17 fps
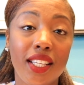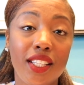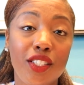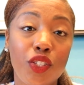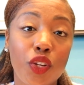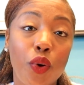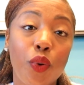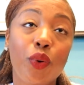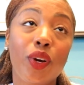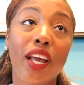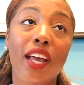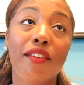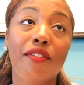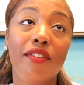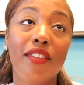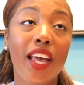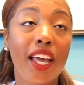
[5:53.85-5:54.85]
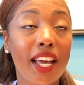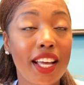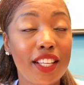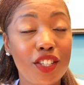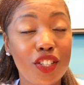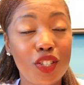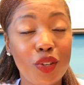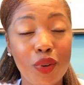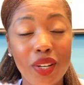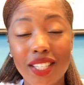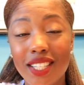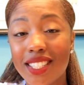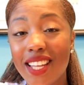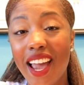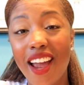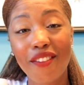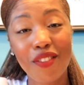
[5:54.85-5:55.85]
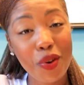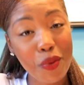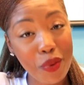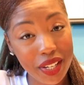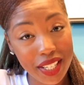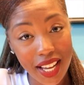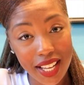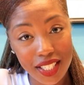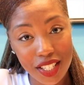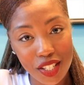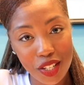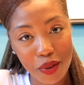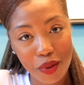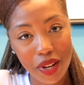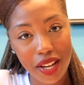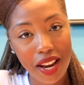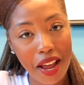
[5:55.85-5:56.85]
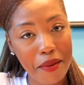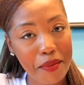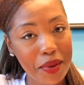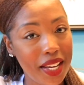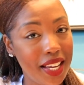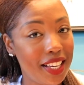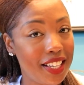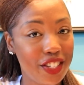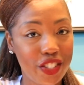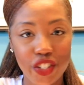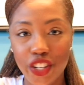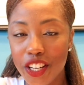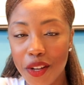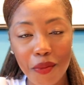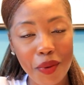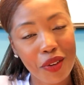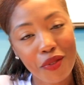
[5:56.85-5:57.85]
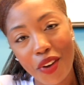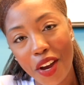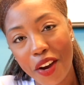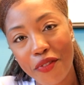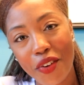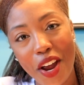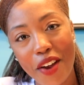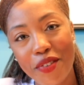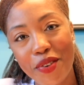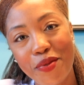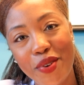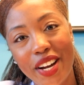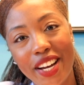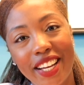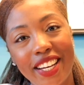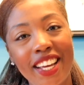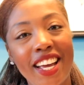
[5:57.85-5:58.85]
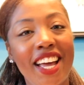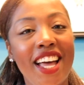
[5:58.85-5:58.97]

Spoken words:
And so if they get to do it, does everyone get to do it? I mean, shouldn't it be fair for everyone?